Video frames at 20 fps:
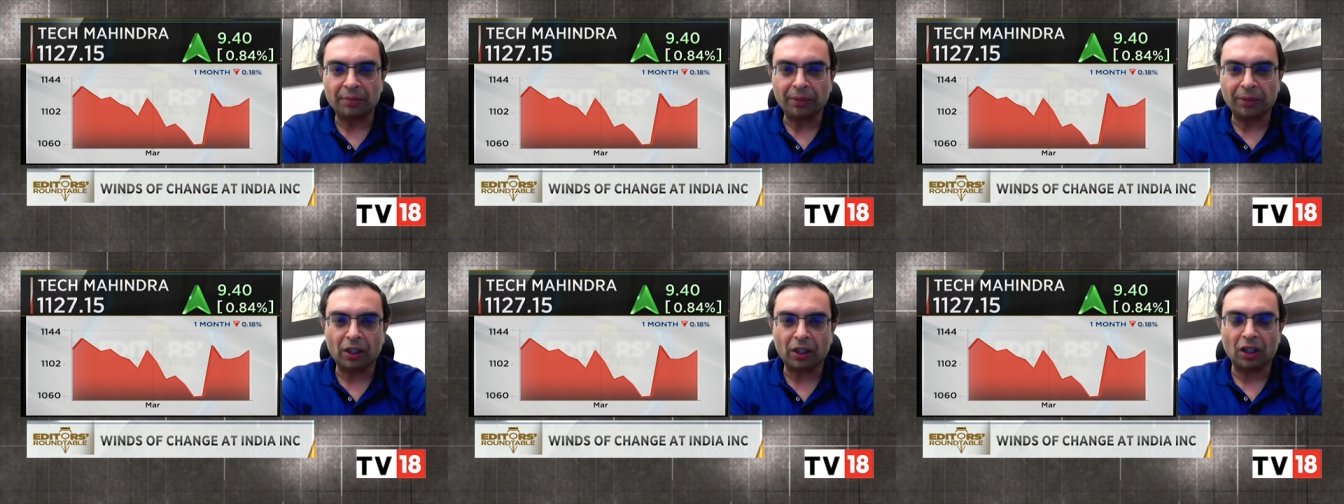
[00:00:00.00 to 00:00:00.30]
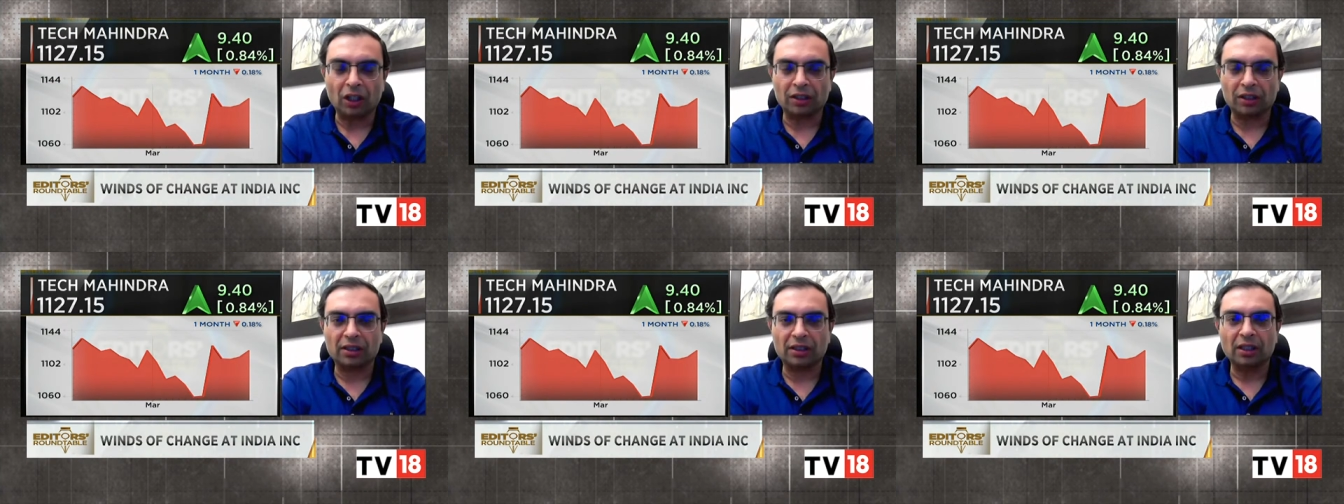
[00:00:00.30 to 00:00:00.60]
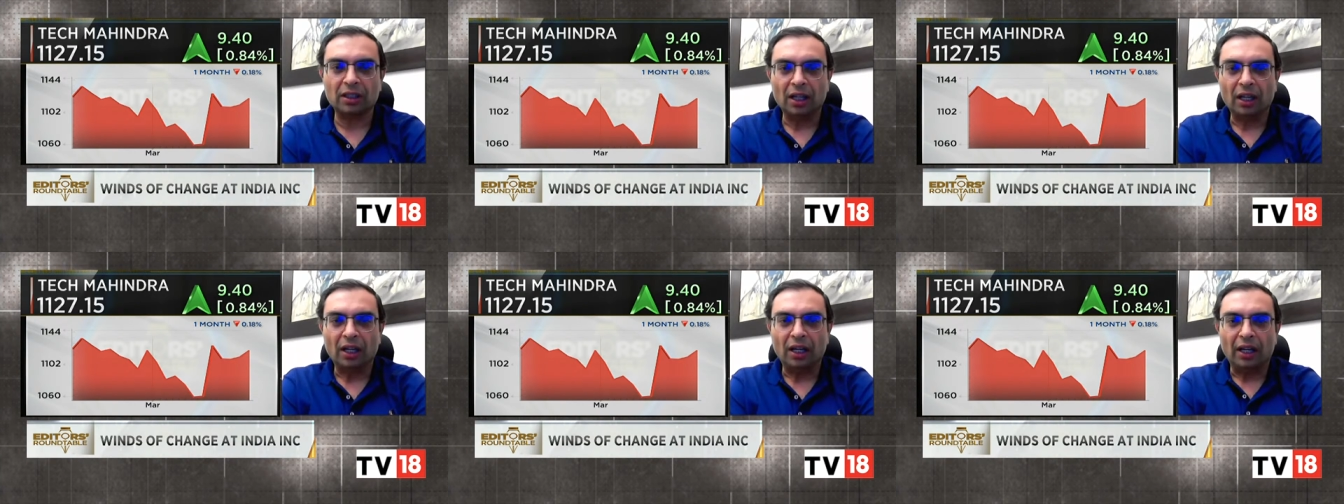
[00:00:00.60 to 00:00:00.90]

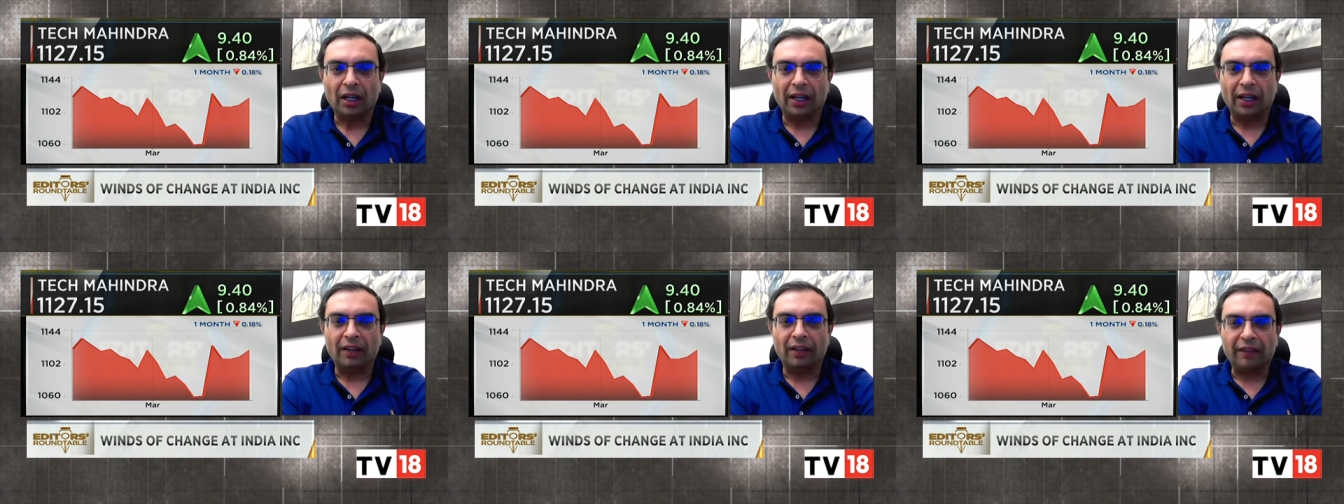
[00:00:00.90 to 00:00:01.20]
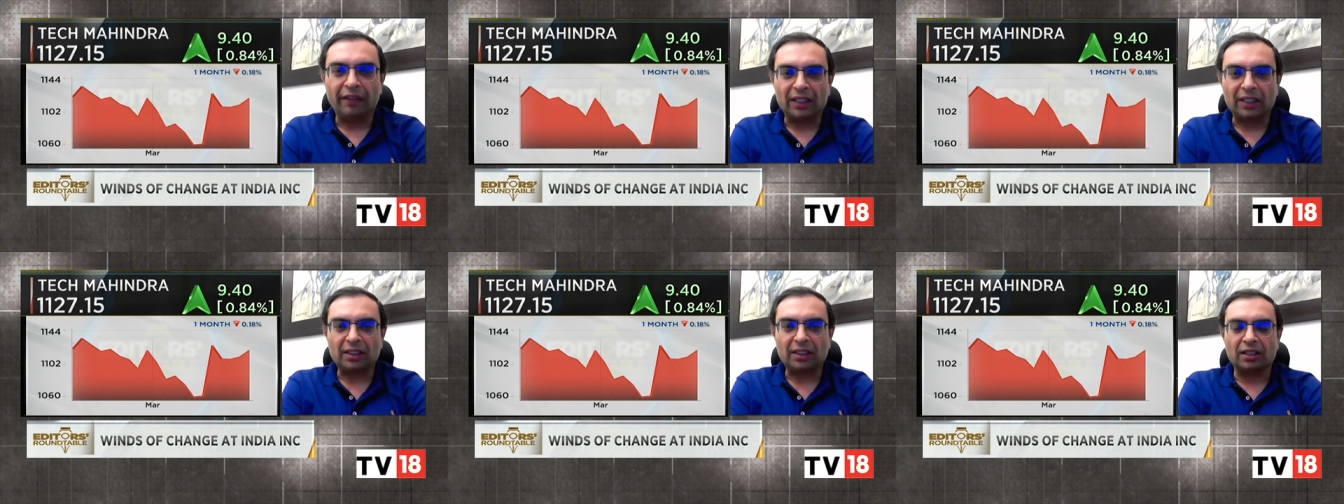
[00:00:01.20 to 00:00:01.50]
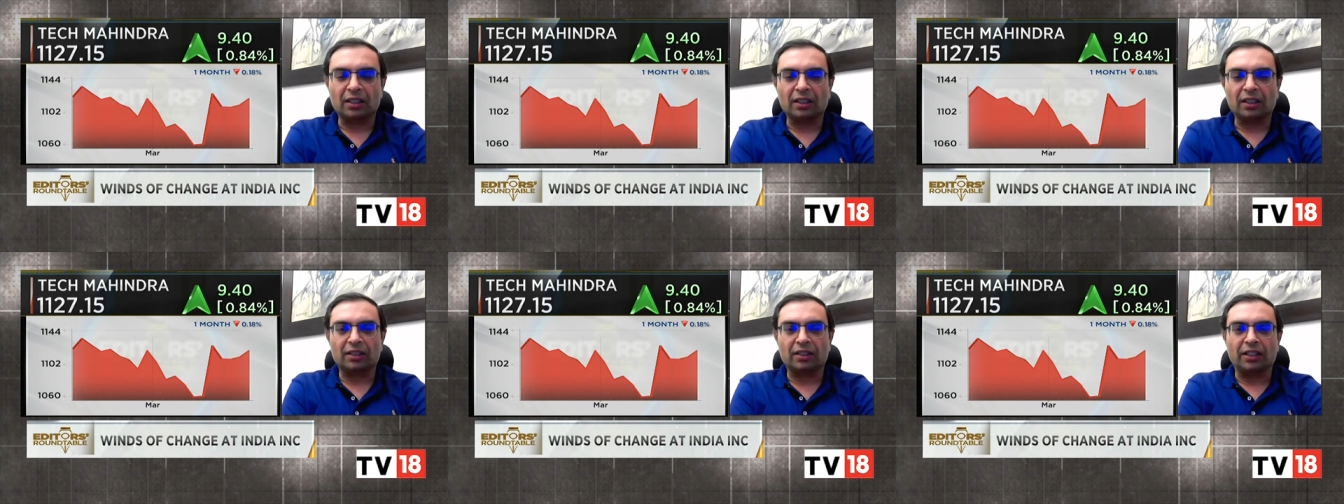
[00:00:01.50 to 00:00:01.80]
because
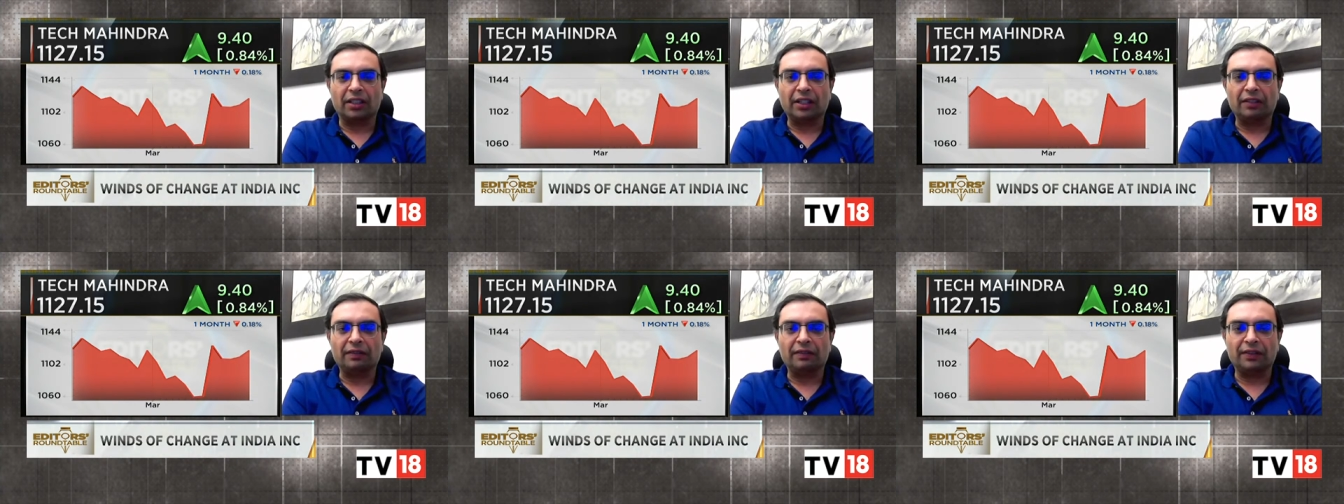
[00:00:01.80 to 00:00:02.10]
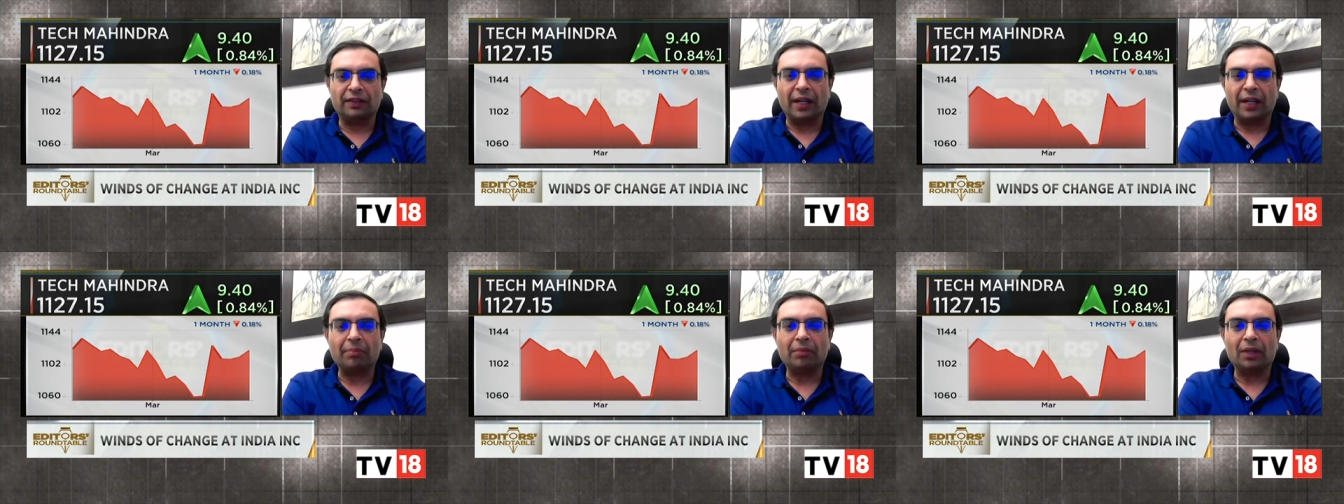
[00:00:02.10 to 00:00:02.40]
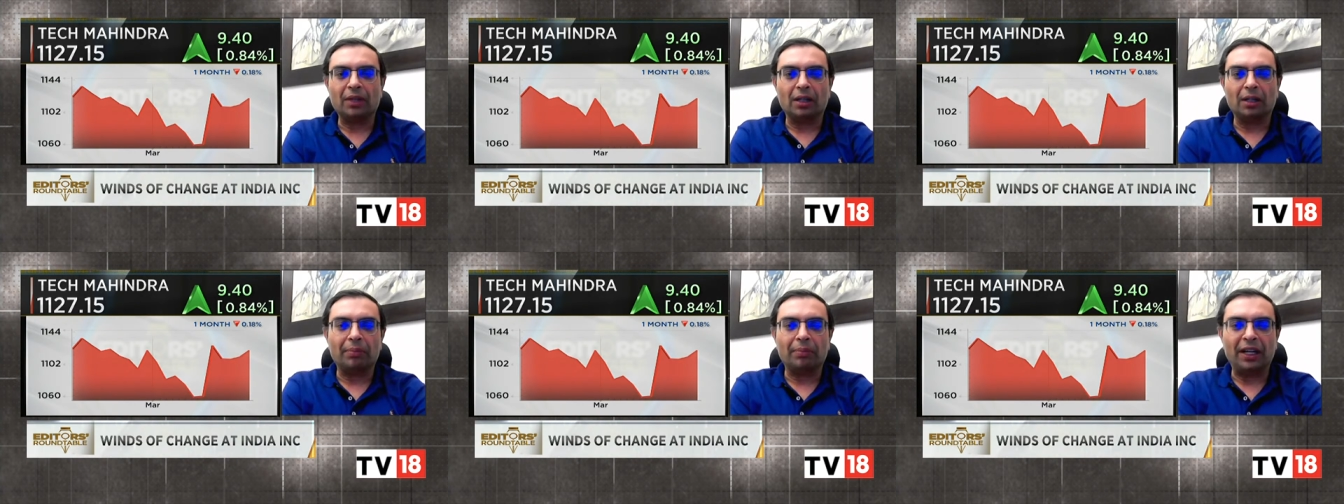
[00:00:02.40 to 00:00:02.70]
investors give
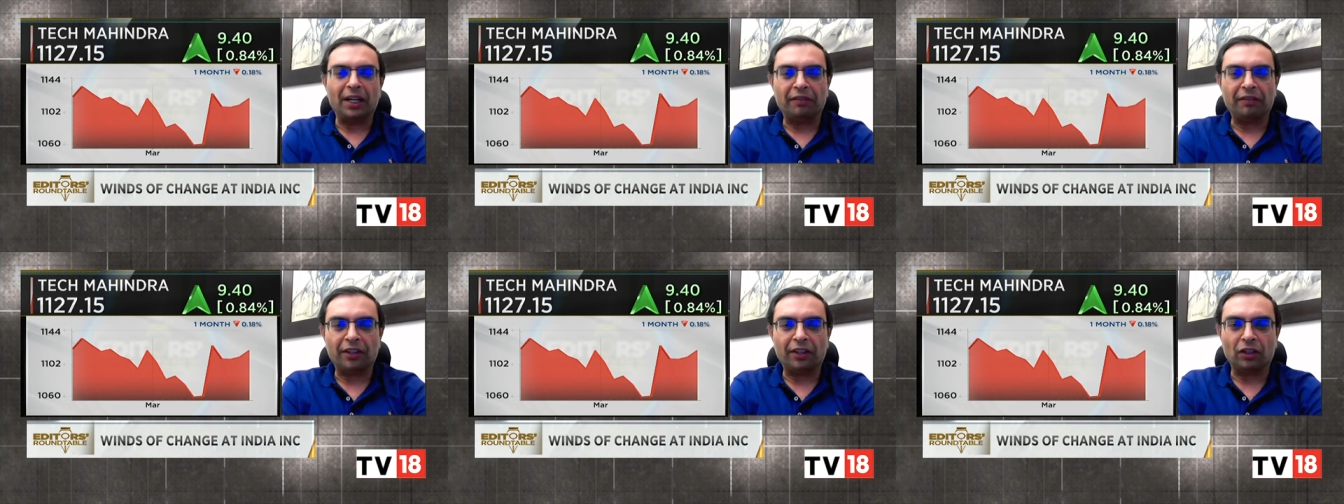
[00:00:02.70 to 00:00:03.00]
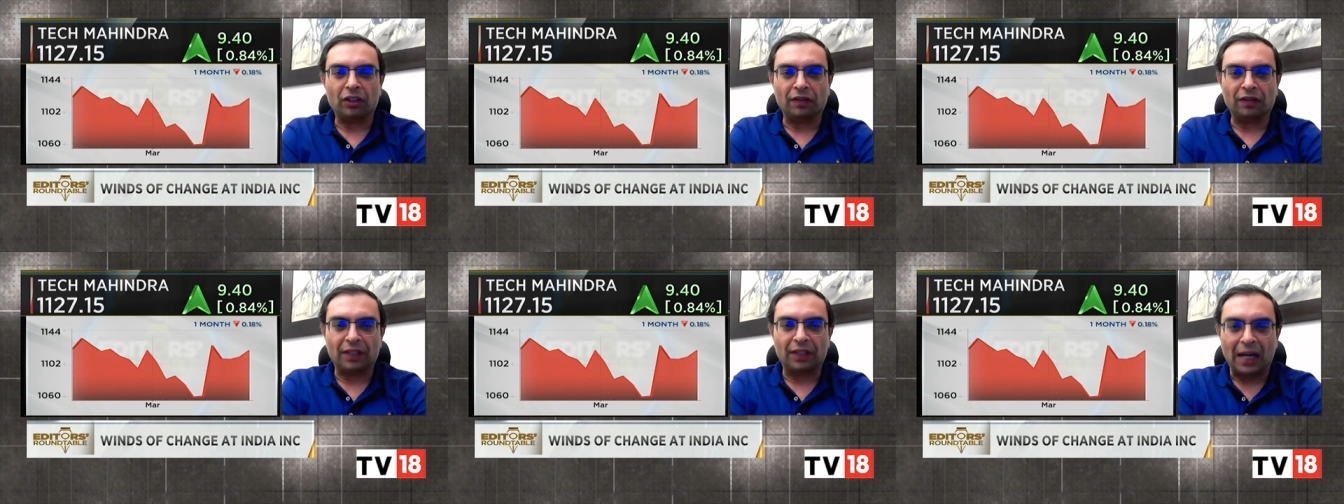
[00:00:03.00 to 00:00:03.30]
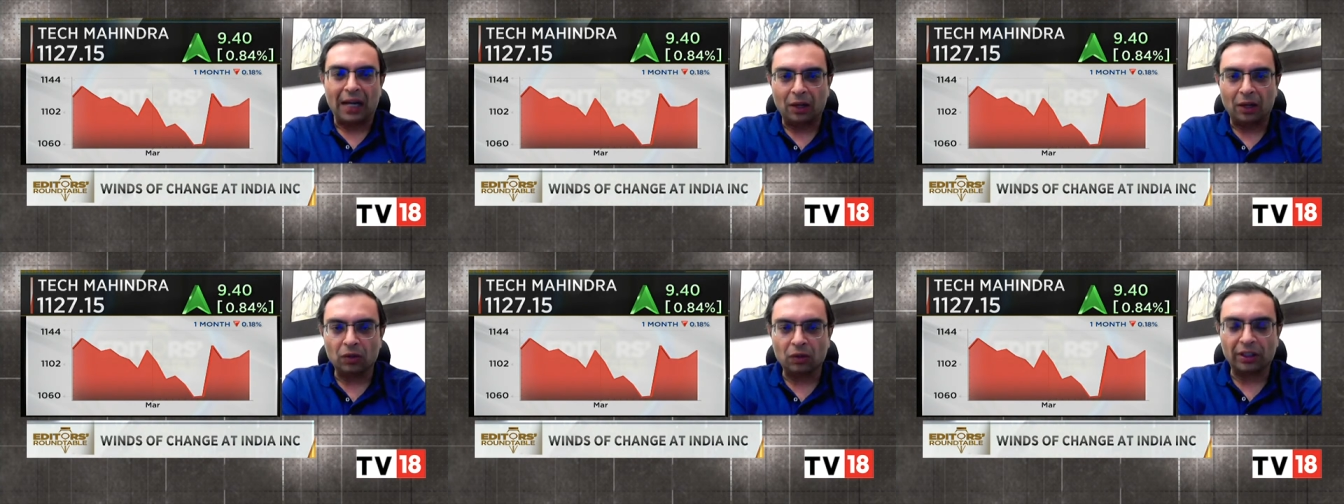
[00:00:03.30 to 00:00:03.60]
them a benefit of
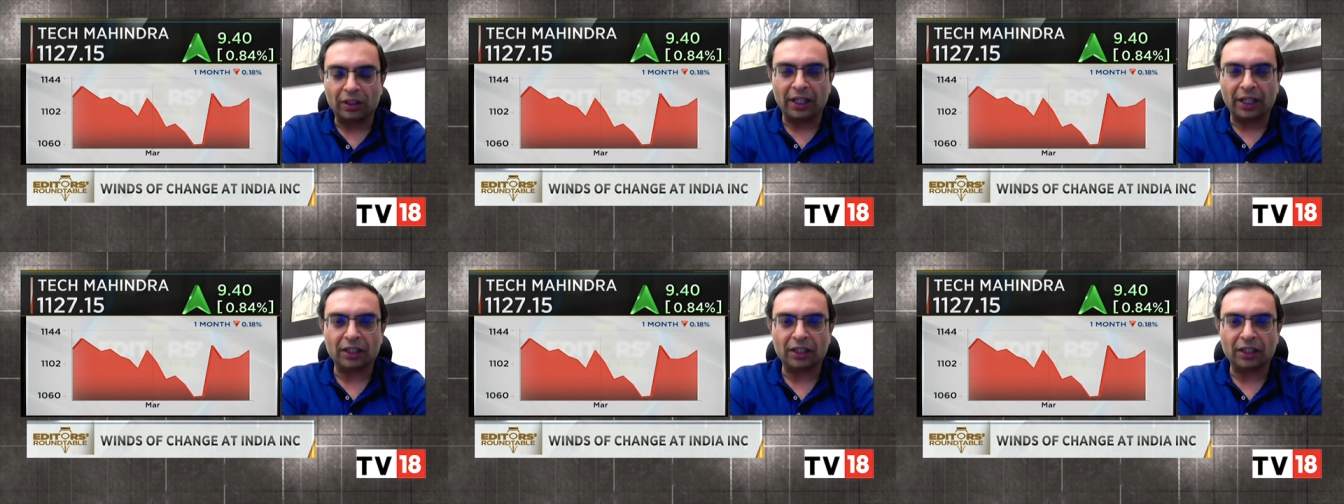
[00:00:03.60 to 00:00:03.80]
doubt.